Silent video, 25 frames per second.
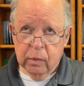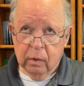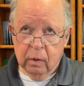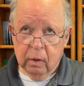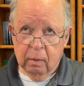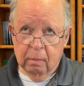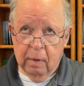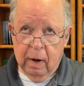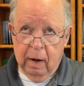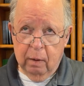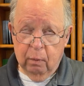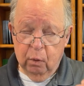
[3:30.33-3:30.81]

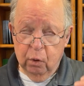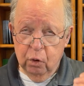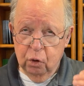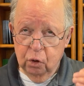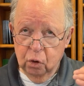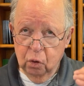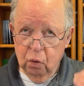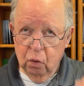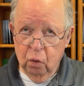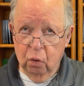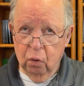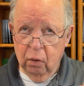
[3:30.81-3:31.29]

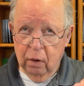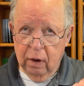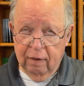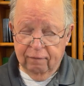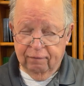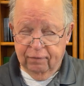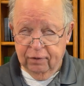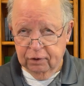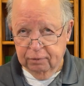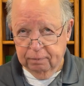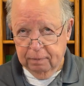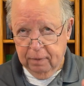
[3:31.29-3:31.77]
renewal
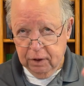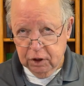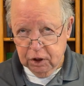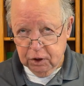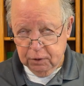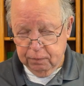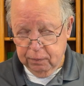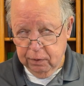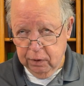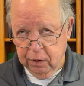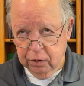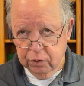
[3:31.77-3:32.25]
efforts, my
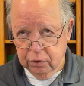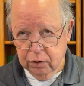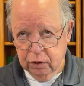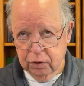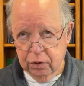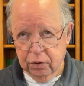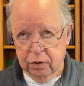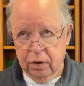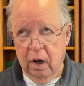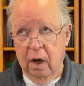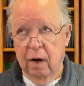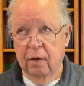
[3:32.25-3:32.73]
spiritual
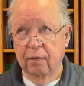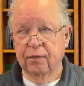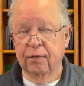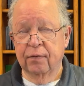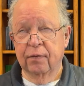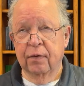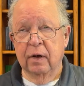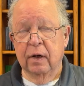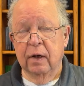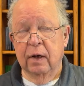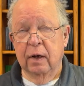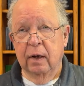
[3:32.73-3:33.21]

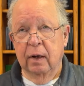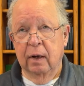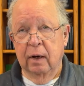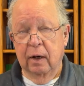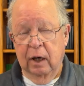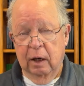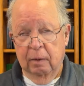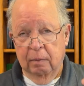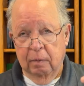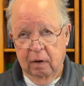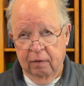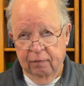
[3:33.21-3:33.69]
stuff
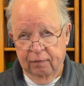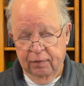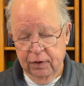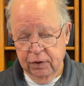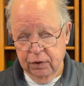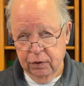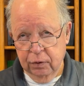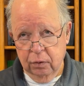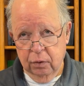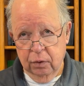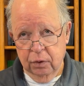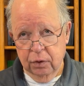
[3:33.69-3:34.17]
and my
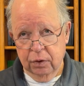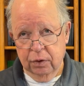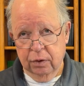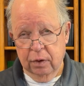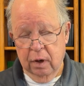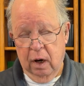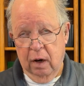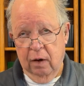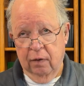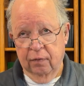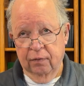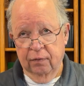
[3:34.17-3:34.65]
physical
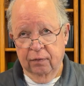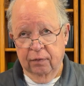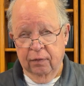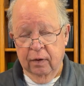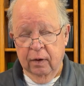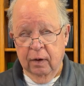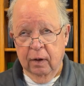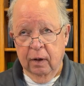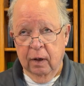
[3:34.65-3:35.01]
stuff